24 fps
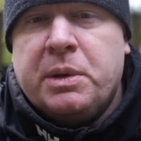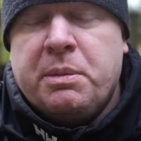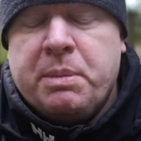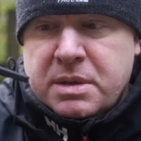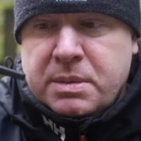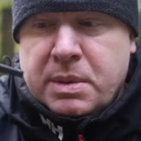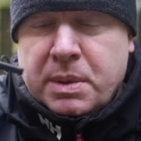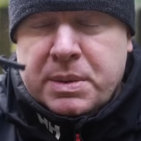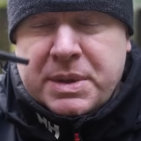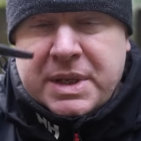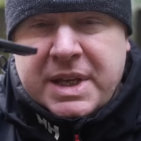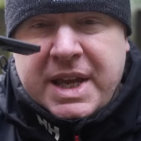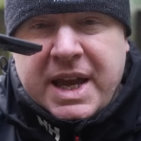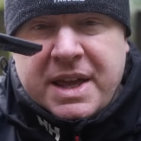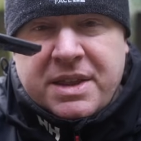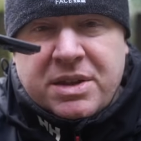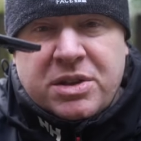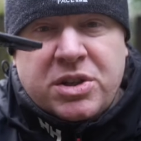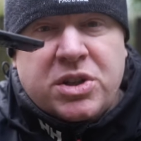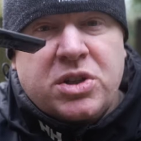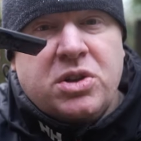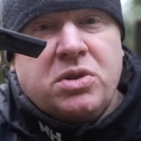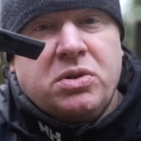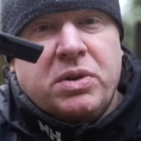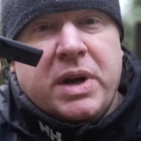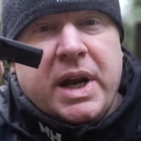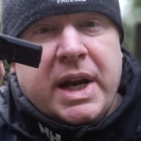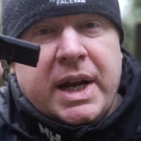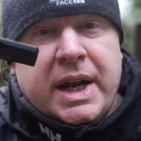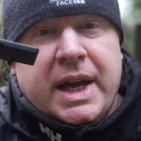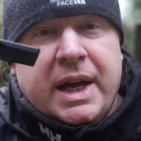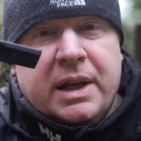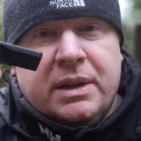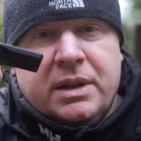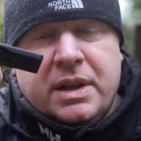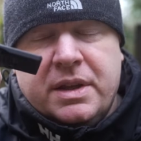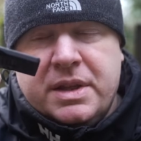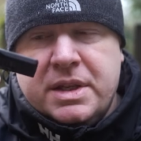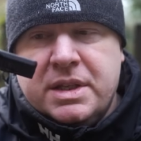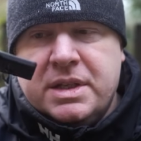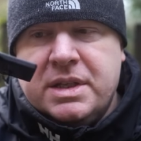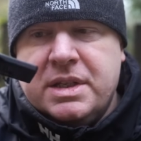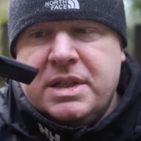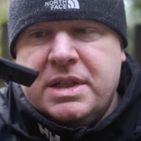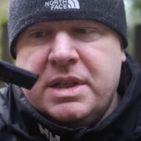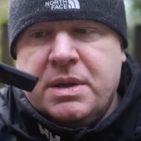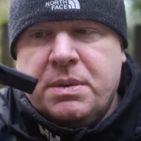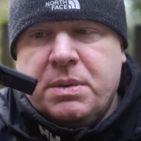To be able to get the screen out like this
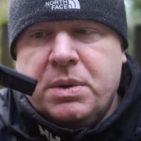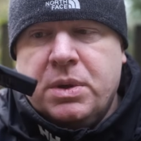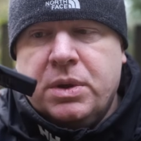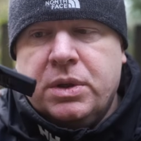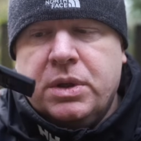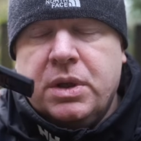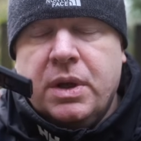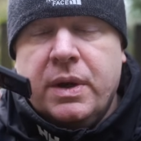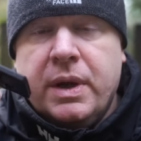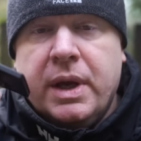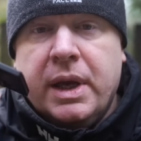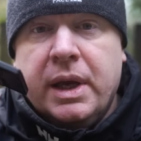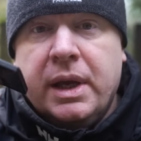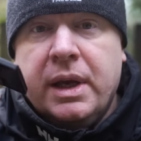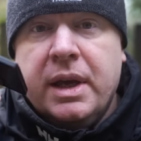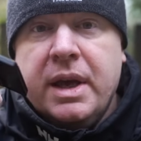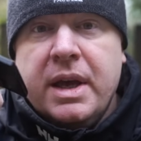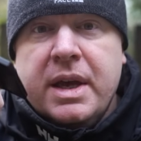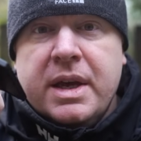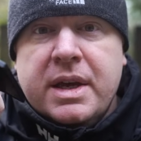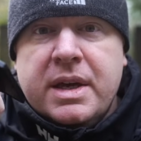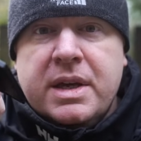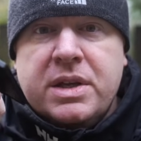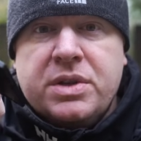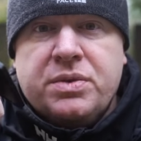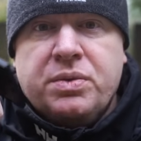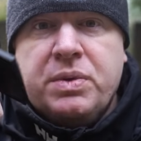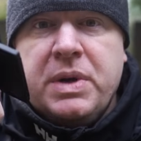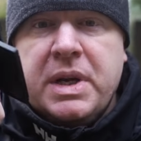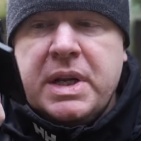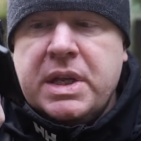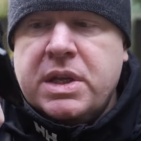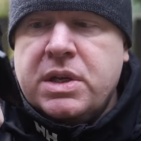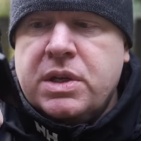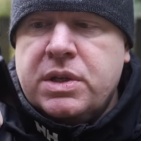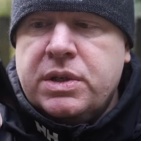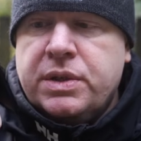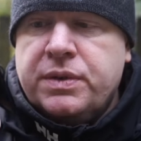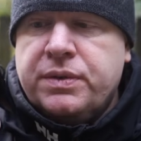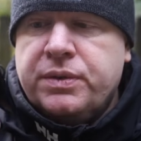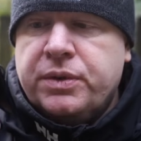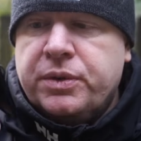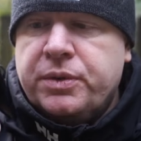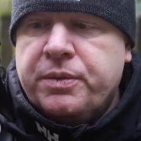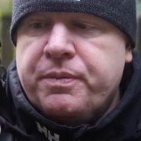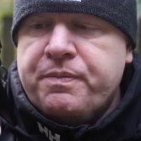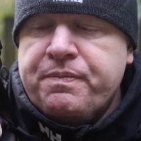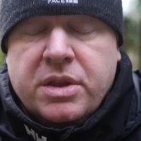and see what you're doing is really
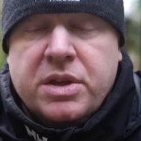useful.